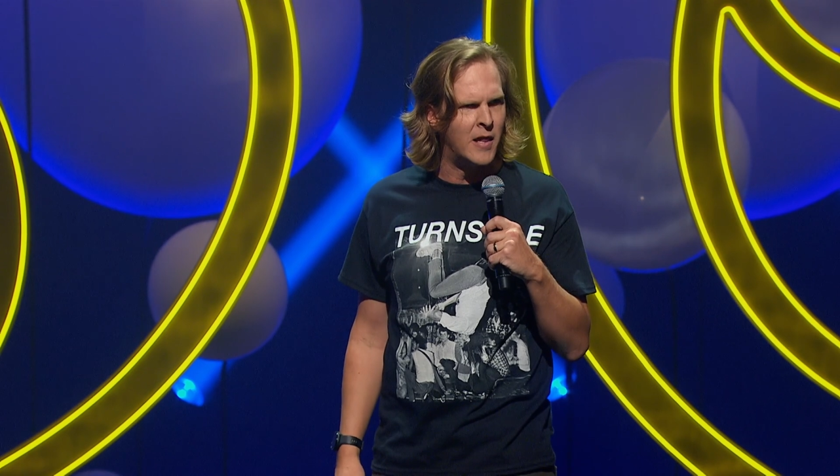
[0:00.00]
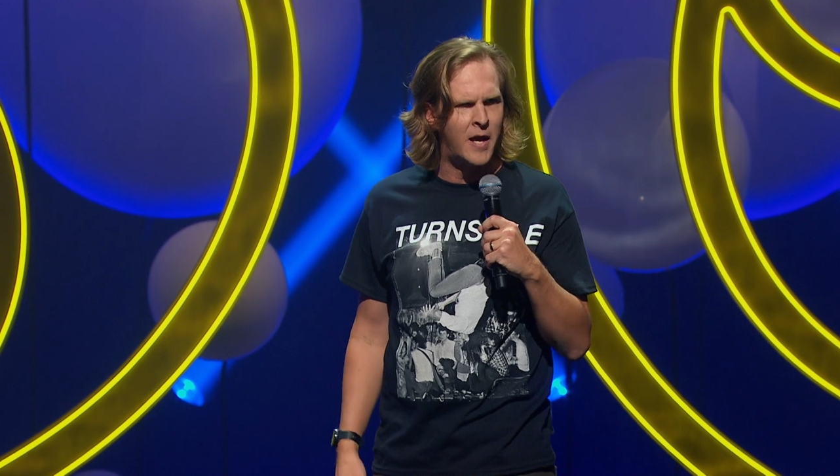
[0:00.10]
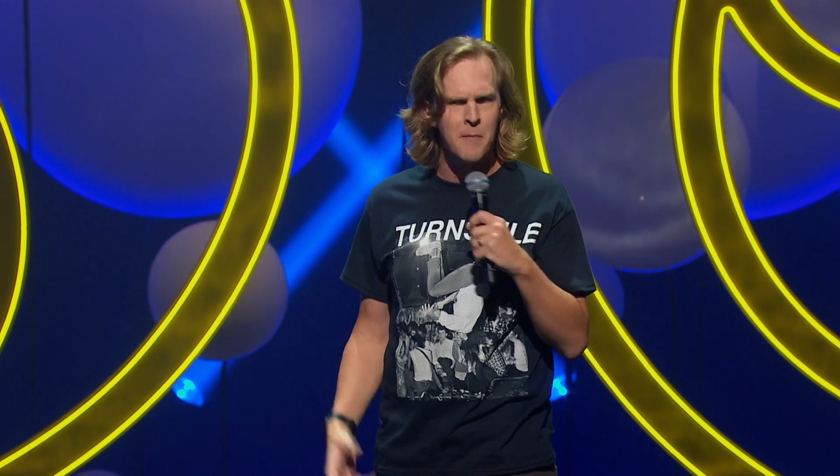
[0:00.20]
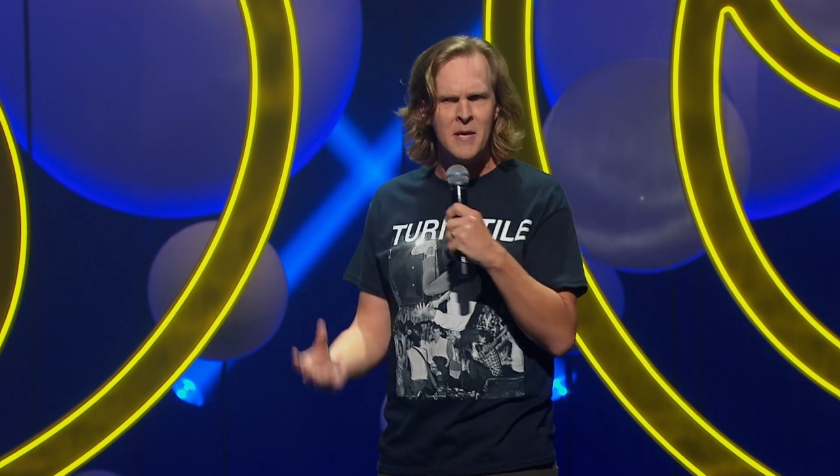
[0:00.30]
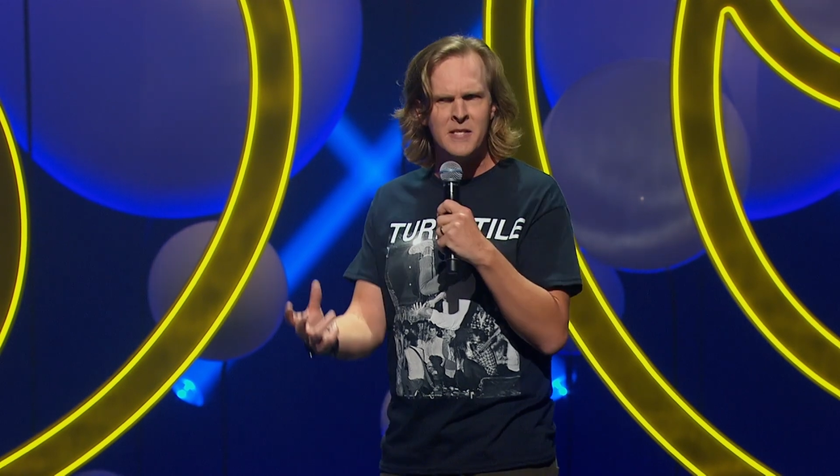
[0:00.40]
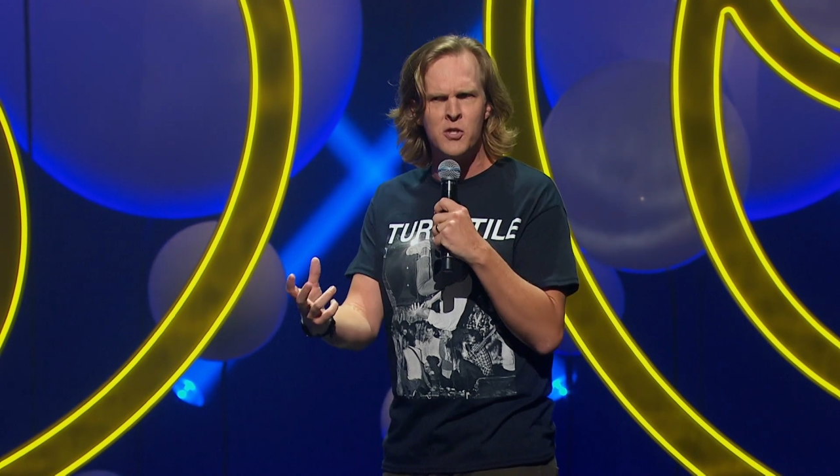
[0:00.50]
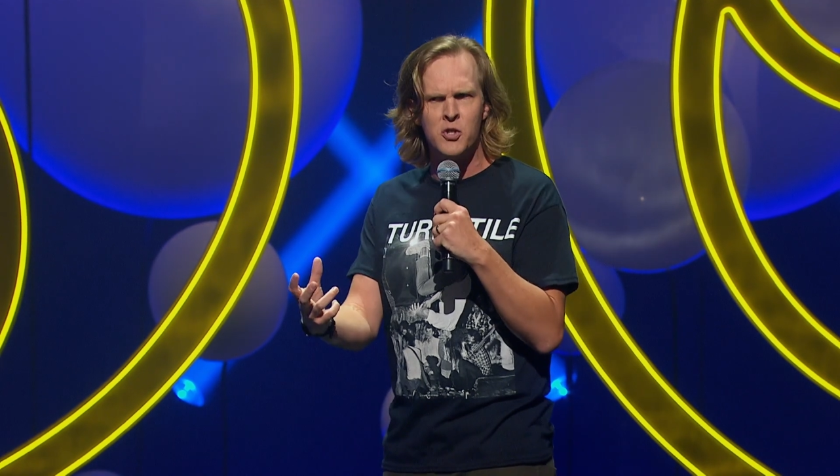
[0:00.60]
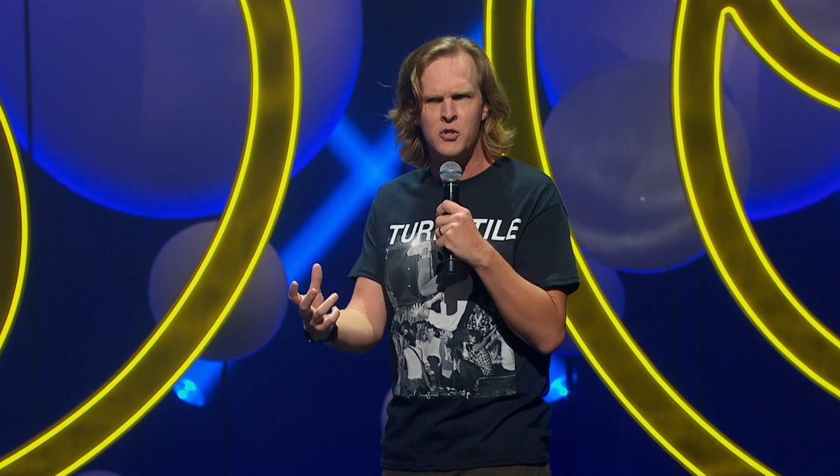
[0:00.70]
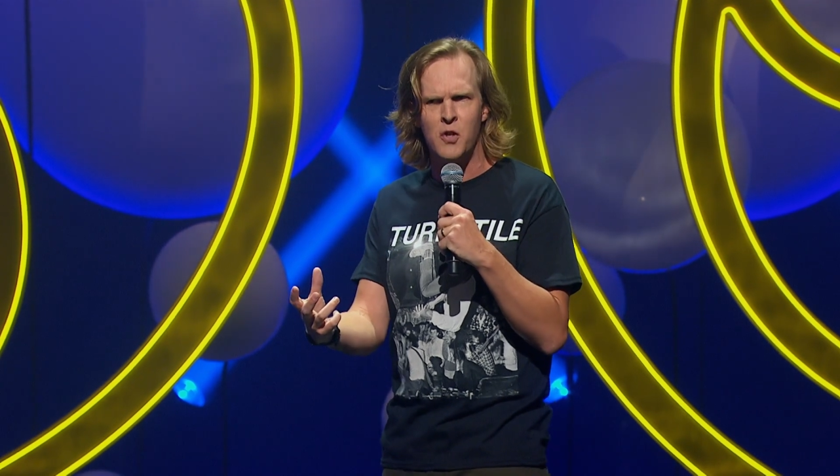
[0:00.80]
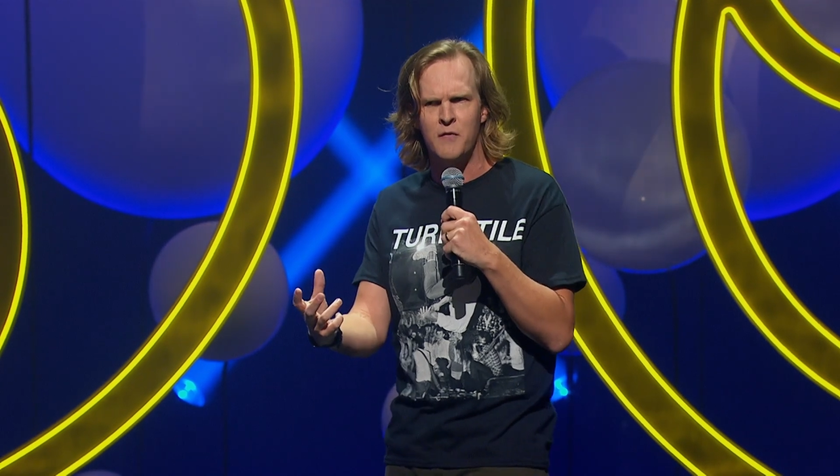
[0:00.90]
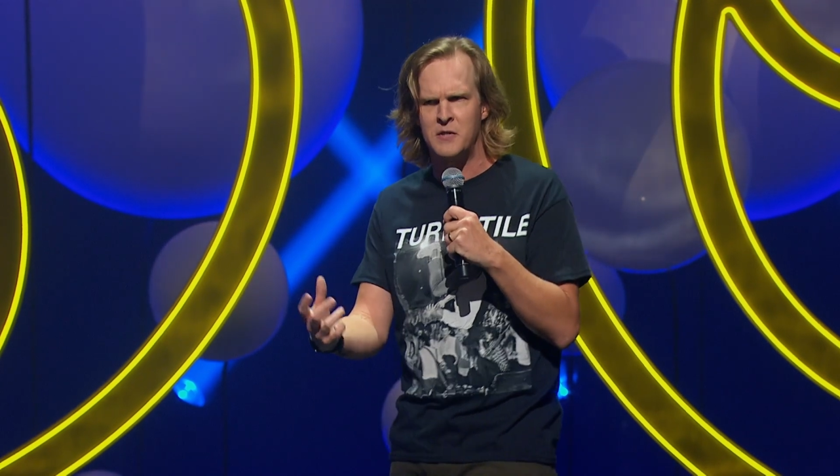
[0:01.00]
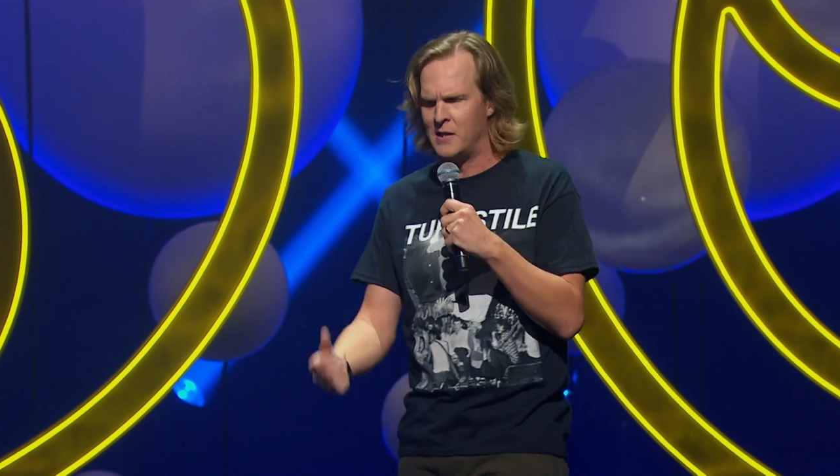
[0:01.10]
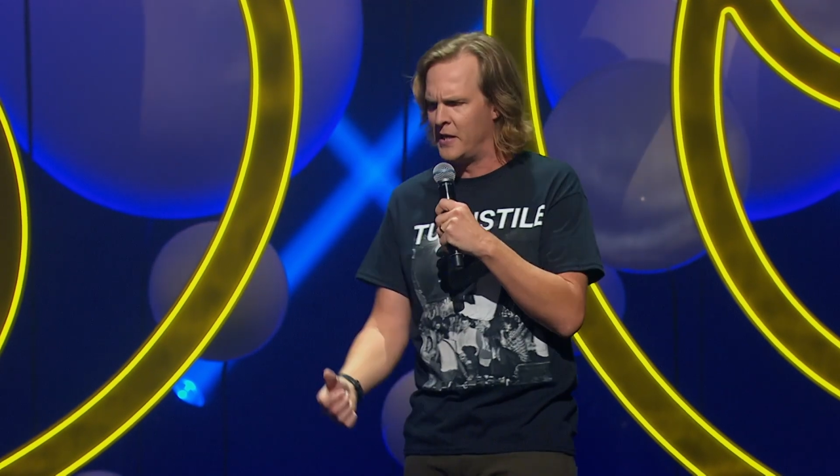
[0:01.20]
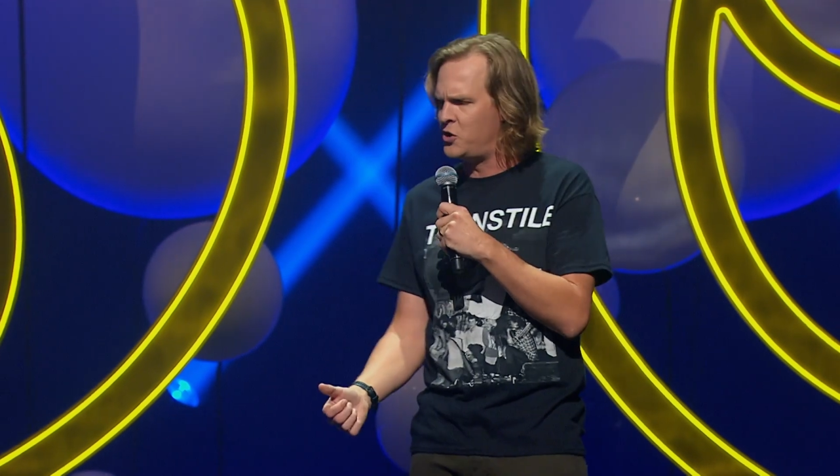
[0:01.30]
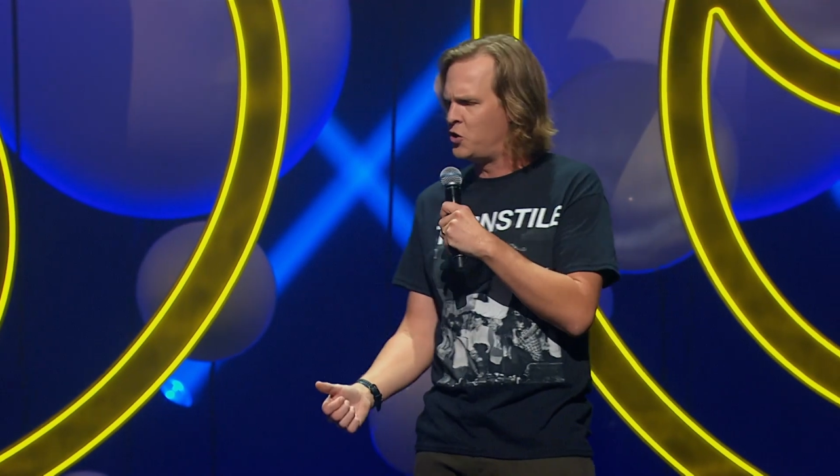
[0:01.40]
Like a messenger service,
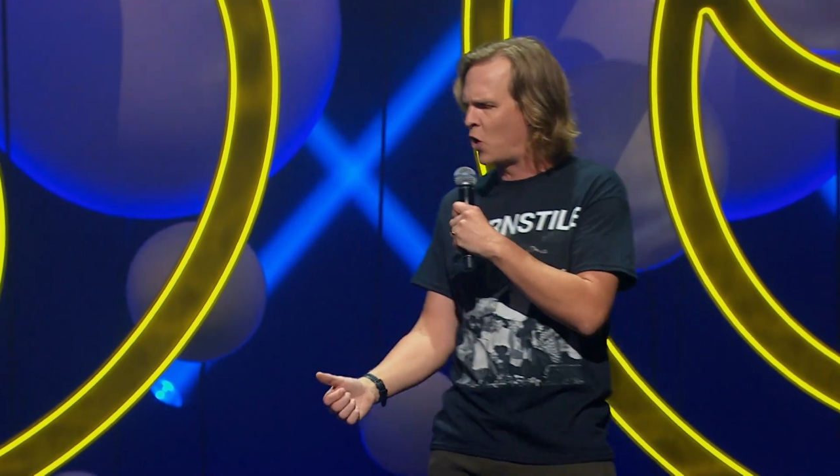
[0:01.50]
at least you're